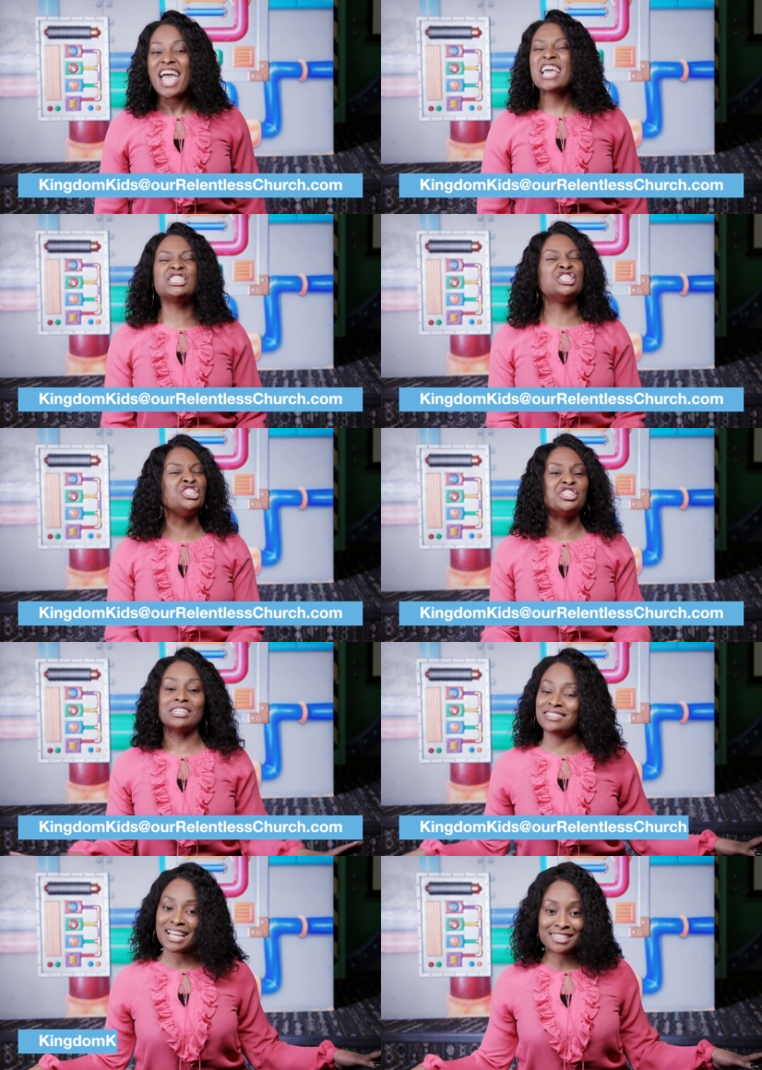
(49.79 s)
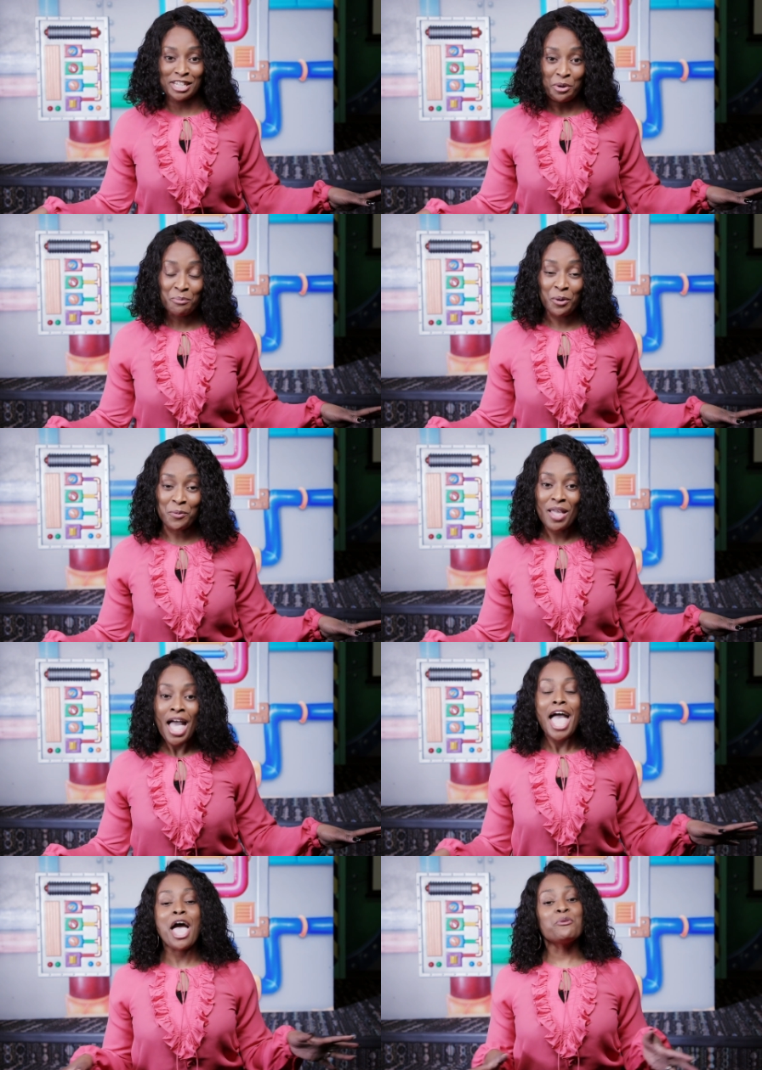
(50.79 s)
It's just that simple.
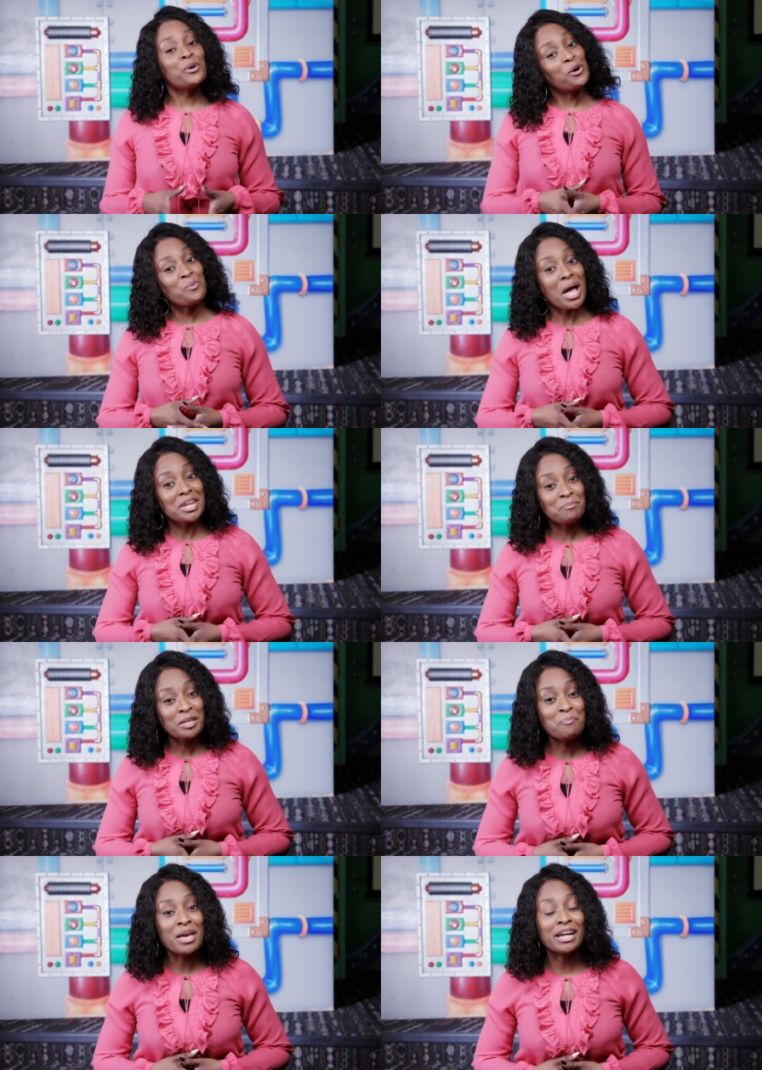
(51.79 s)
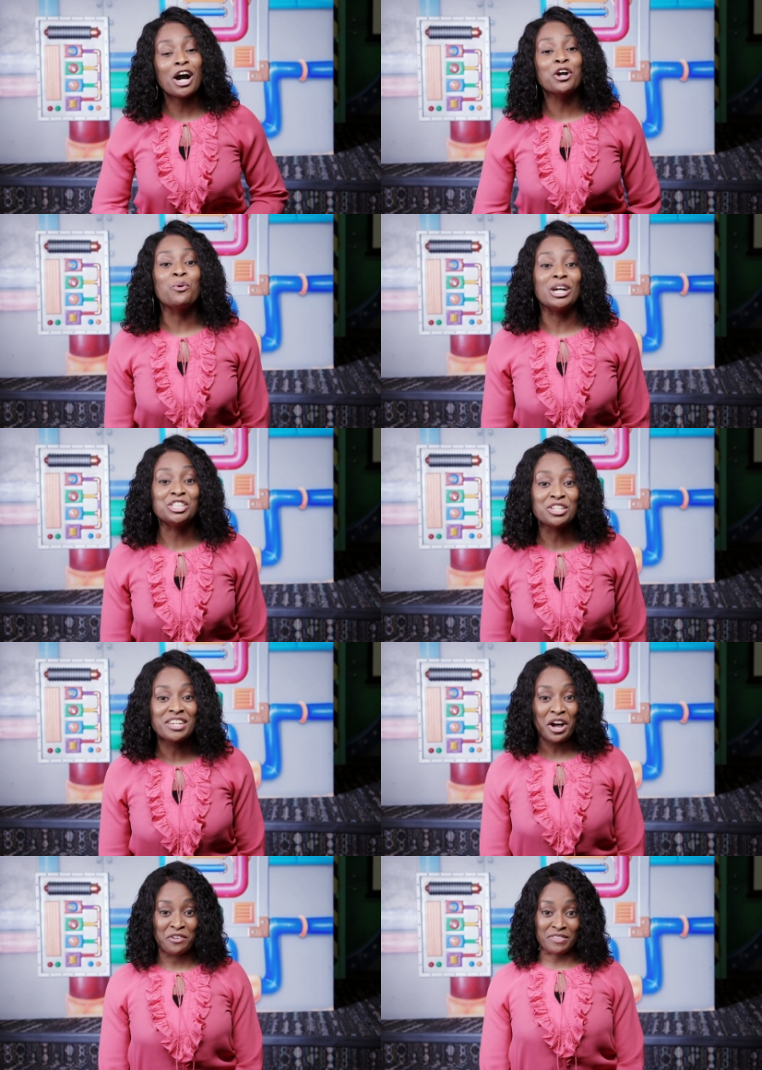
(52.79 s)
And we'll randomly pick a question
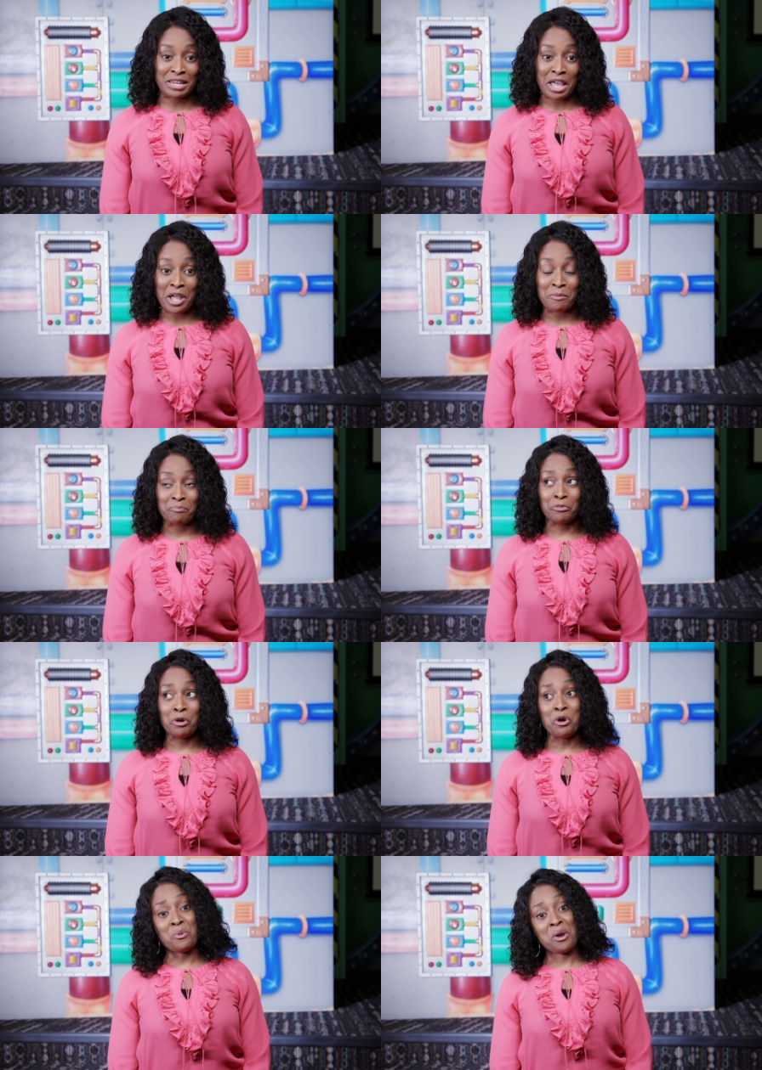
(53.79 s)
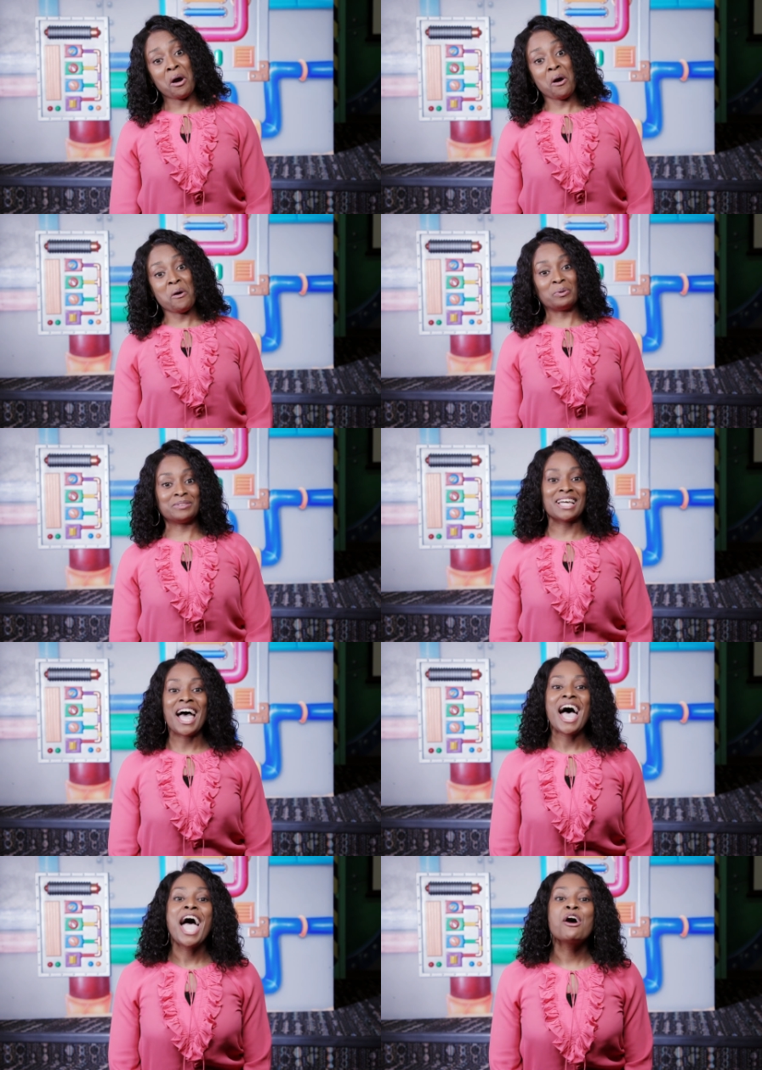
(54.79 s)
of the day. Who knows?
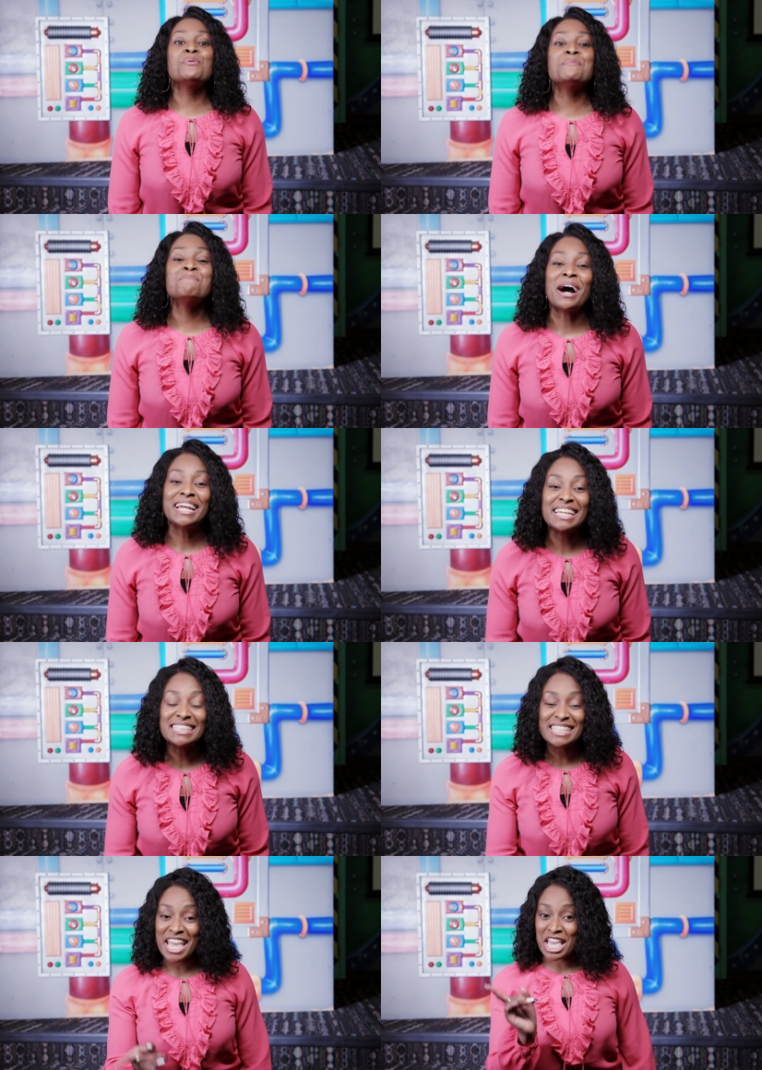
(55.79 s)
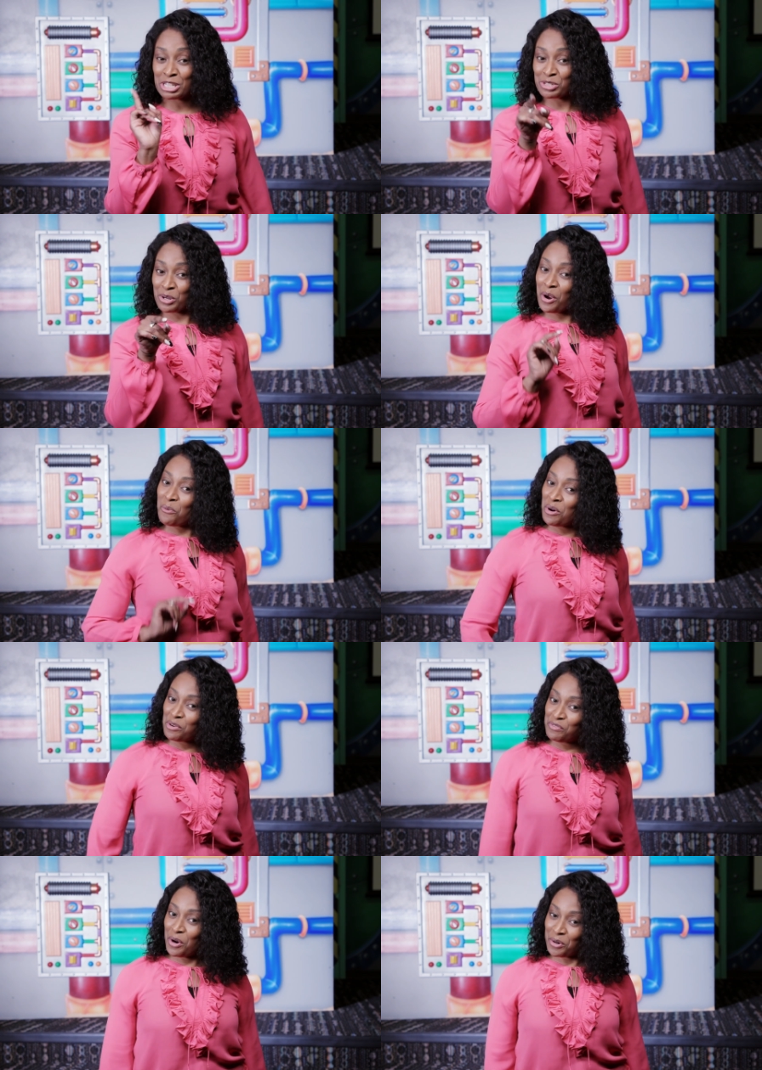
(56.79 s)
might get to answer one
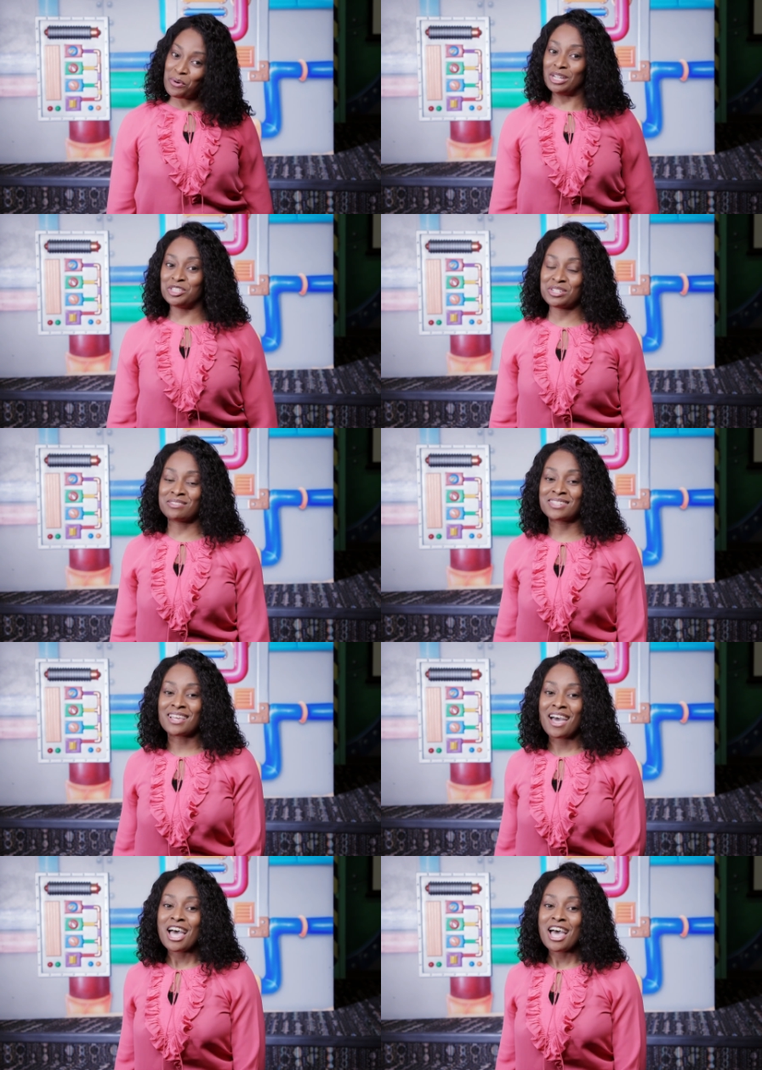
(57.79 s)
of your questions.